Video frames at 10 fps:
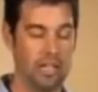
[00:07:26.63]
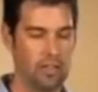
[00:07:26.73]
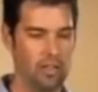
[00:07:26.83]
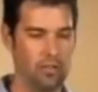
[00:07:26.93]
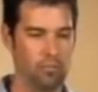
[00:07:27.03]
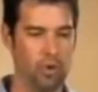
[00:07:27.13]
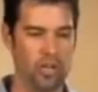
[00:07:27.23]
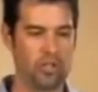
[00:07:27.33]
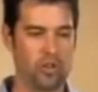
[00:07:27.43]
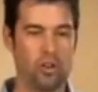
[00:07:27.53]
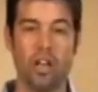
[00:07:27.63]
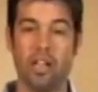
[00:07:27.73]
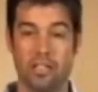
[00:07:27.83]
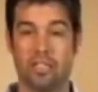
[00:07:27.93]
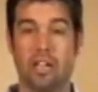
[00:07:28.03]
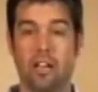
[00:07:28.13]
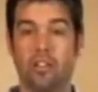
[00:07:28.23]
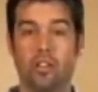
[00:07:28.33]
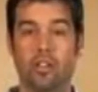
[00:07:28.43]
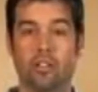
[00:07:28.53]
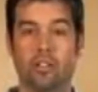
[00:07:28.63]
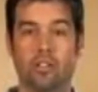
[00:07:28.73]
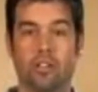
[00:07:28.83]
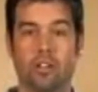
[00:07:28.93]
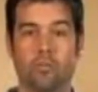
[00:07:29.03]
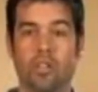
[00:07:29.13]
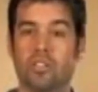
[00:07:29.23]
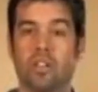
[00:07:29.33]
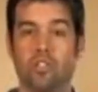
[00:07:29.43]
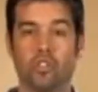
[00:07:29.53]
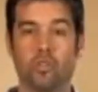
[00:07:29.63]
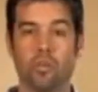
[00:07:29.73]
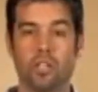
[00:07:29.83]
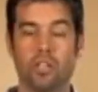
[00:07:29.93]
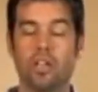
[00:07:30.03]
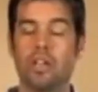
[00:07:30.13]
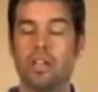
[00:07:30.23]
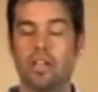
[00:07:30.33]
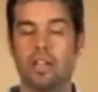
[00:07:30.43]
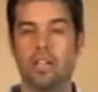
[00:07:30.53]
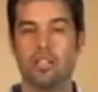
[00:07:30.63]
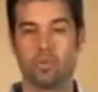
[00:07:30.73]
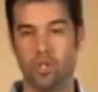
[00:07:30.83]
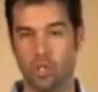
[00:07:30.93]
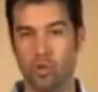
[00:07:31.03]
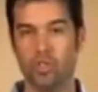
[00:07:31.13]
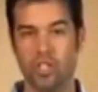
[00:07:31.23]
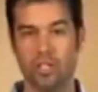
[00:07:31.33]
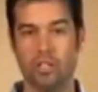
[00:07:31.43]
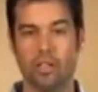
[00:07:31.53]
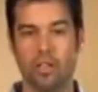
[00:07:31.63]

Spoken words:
The pressure inside of the tubing is reducing,